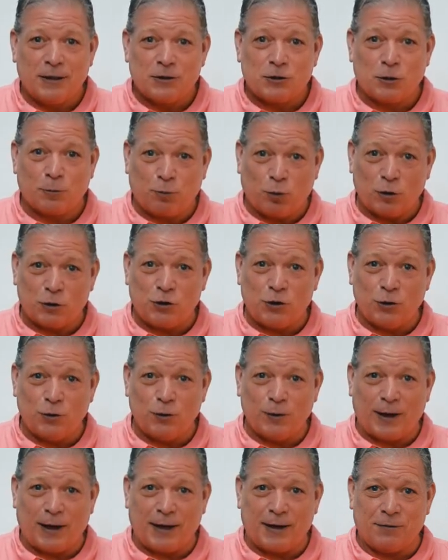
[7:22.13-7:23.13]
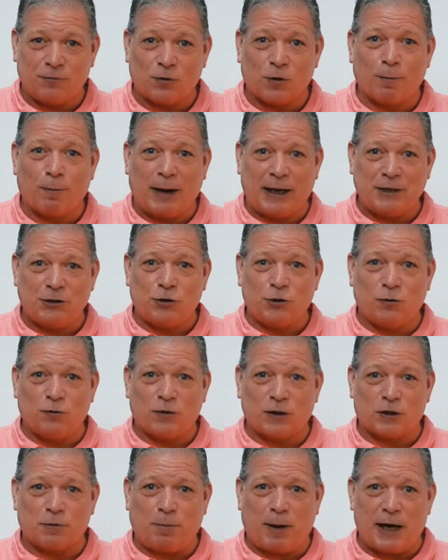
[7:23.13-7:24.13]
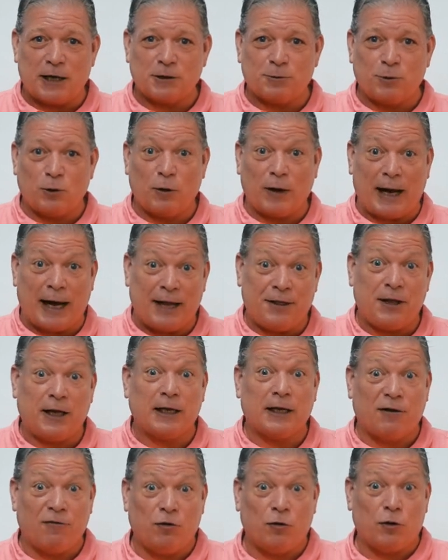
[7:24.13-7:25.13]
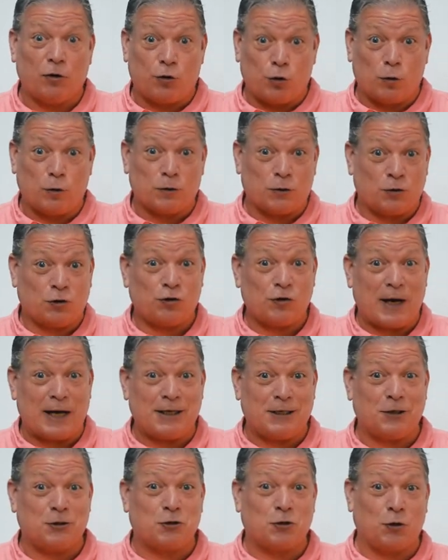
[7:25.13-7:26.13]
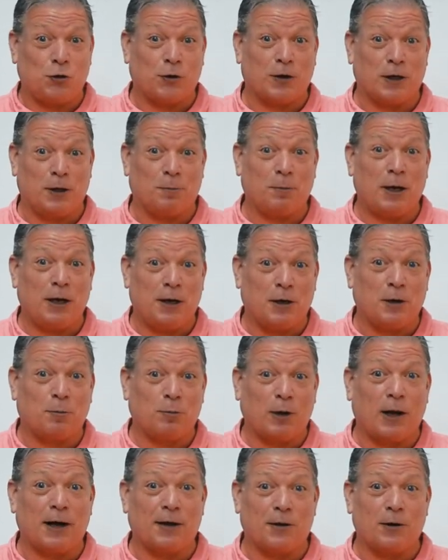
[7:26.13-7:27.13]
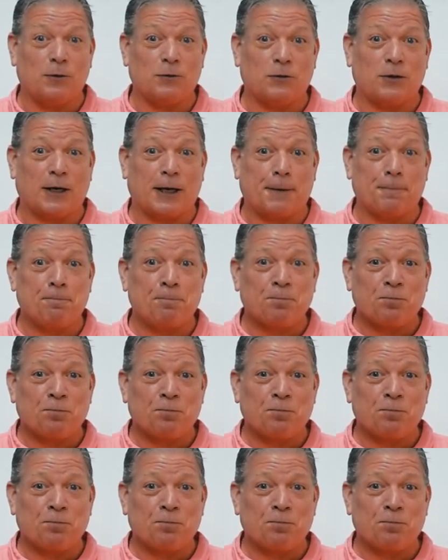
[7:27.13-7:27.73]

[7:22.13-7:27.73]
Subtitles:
support you and remind you of what's possible and then give you the tools and strategies so you can and apply those, yeah?